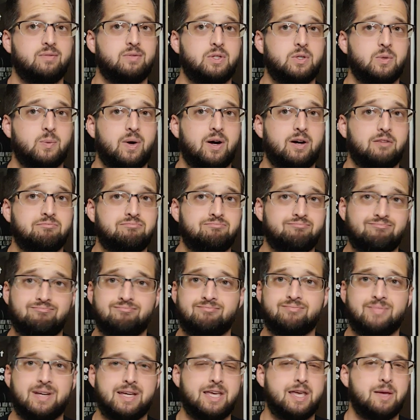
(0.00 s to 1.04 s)
love to you all.
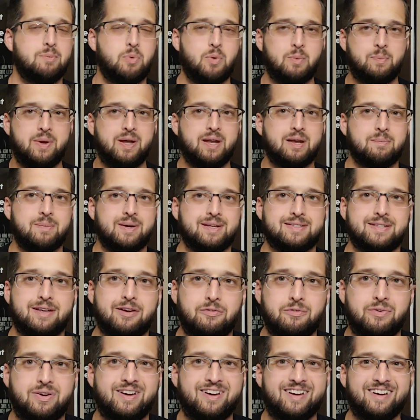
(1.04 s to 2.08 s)
I keep repeating
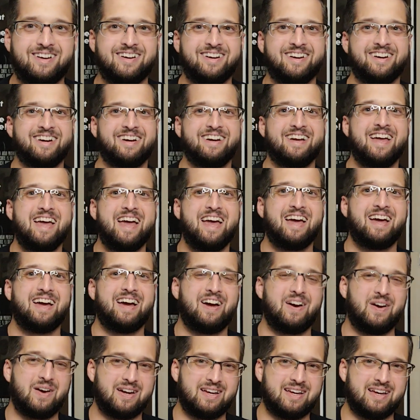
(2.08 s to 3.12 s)
myself.
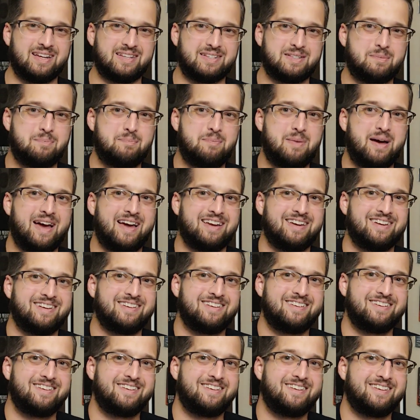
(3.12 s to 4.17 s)
All right, guys, bye.